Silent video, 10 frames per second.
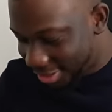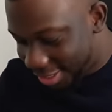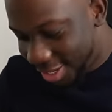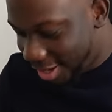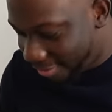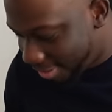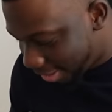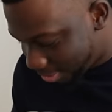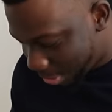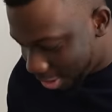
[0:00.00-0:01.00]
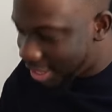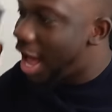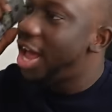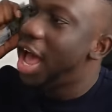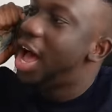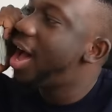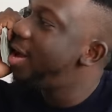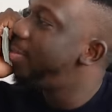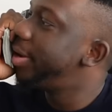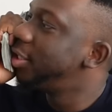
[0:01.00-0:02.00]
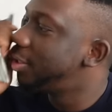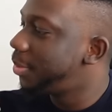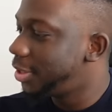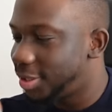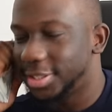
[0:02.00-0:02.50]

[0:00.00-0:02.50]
He never lets me down. I say, hi, hi Benjamin.